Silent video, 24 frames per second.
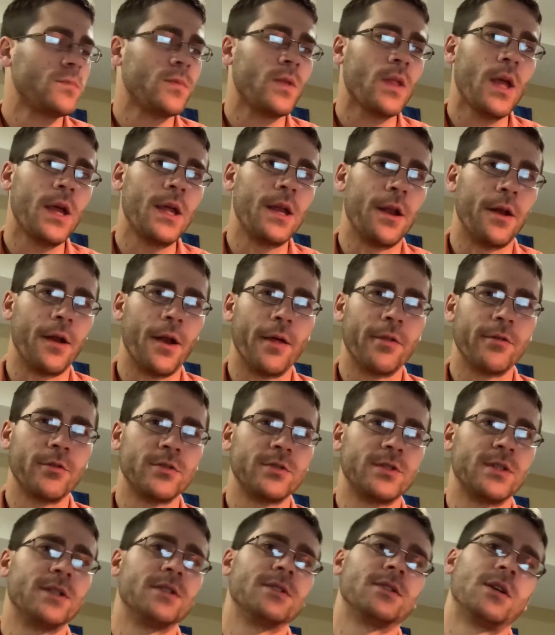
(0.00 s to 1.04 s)
in another
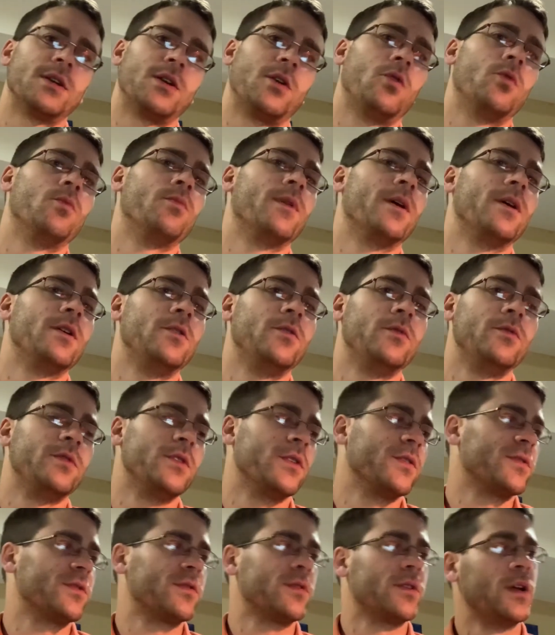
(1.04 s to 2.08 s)
sense, I hope that you
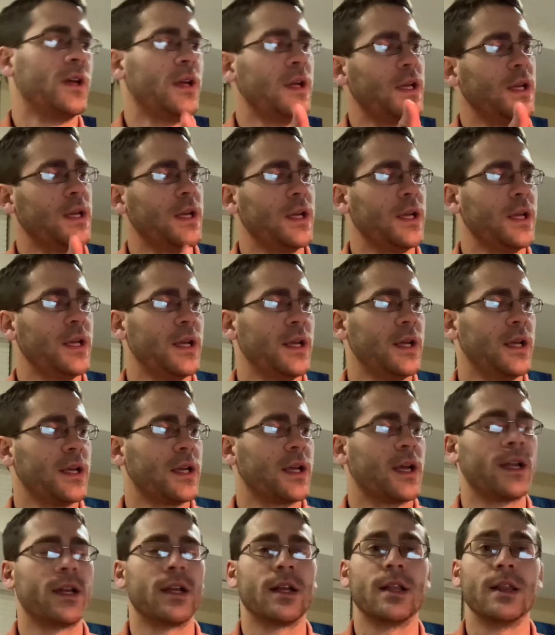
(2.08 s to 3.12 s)
just
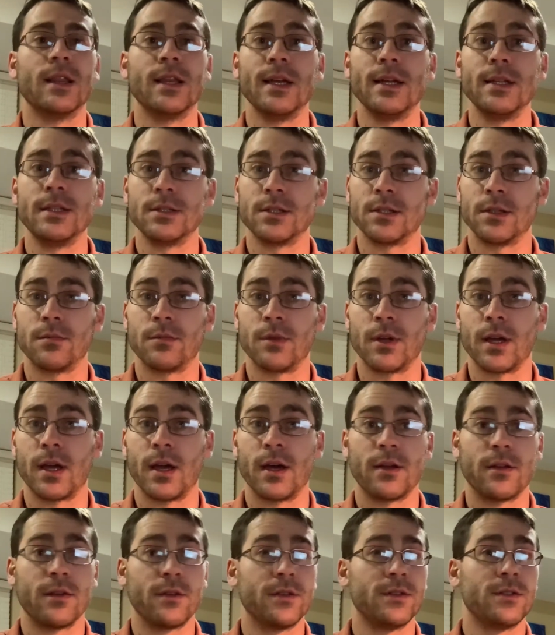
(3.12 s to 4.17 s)
kind of gleaned something
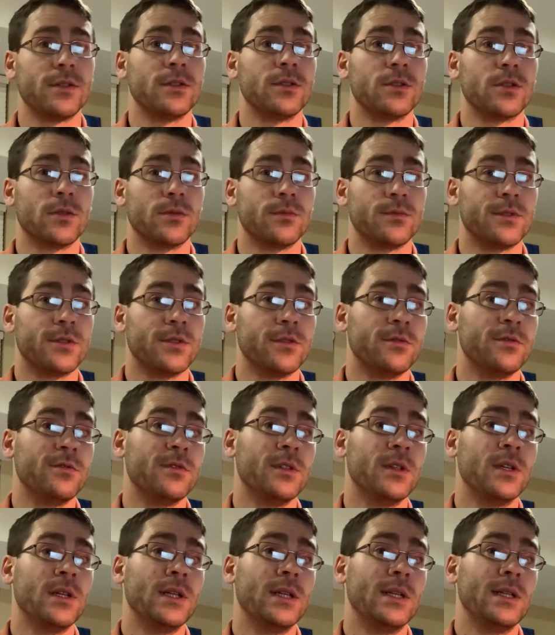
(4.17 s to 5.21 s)
out of this in terms of
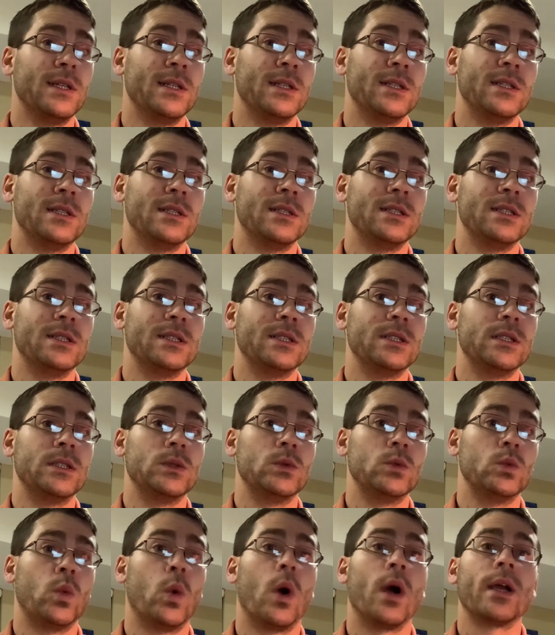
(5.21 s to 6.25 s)

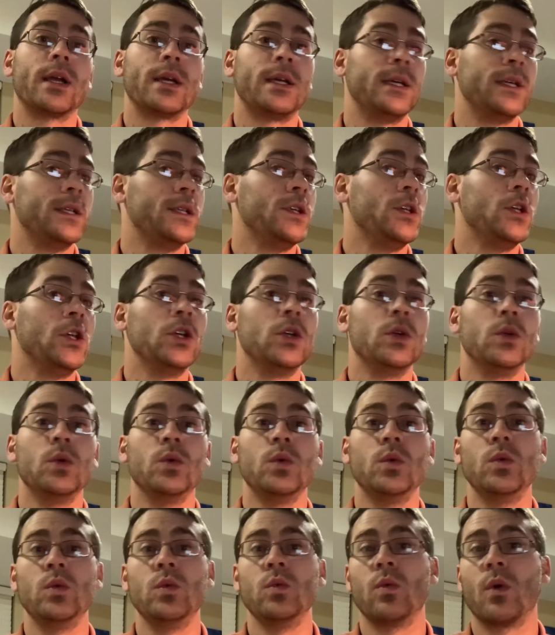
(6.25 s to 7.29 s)
what can
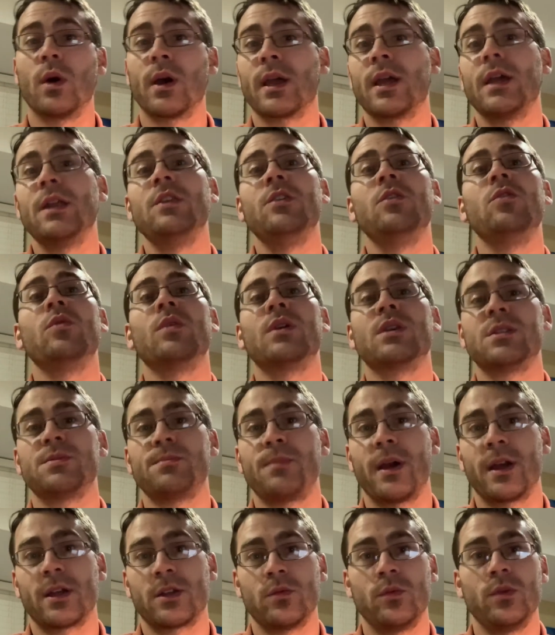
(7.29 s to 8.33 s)
you
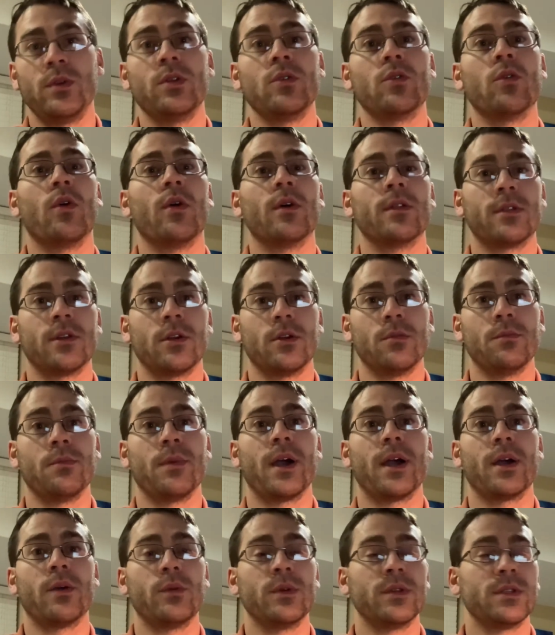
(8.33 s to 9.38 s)
expect when you go out there and
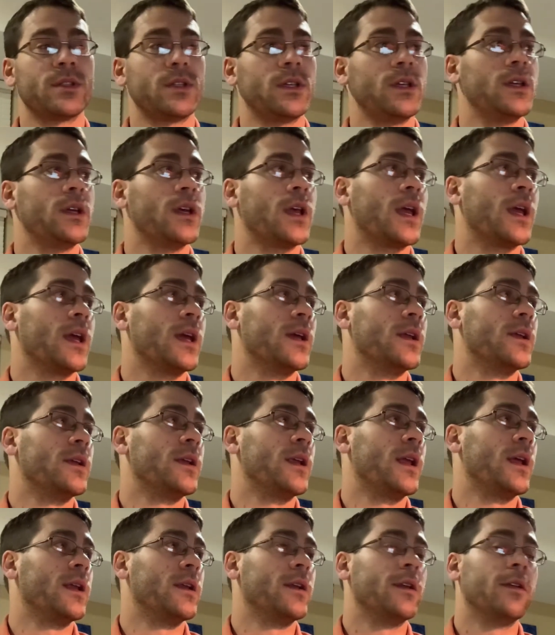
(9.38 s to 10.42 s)
buy whiskey. And
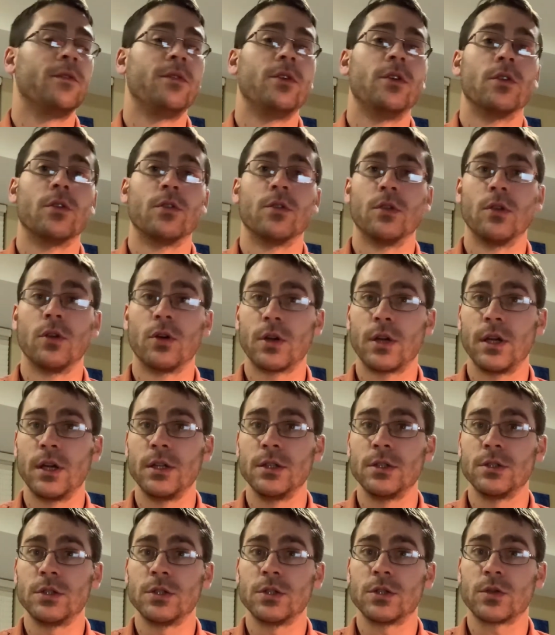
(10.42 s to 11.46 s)
if you're
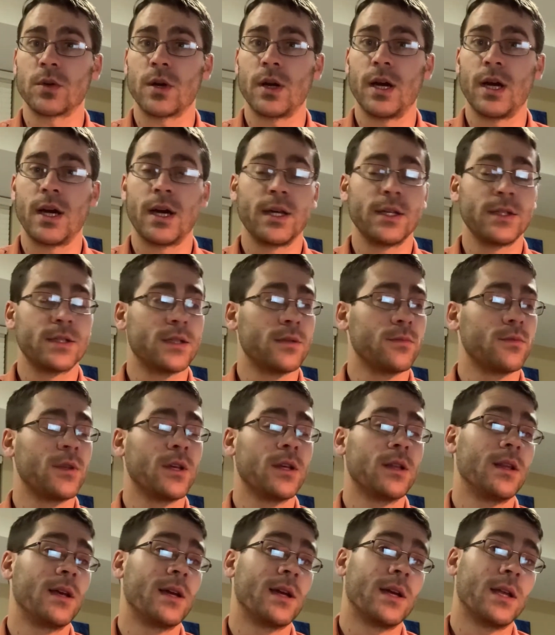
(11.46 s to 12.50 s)
looking to try something
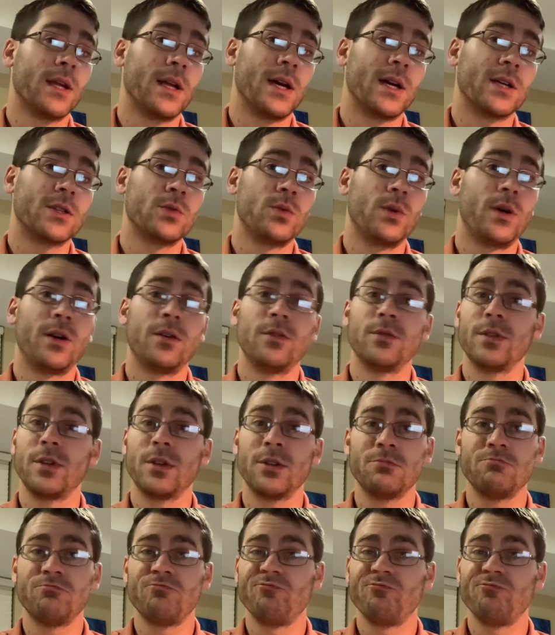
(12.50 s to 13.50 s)
like anCnoc 12-year,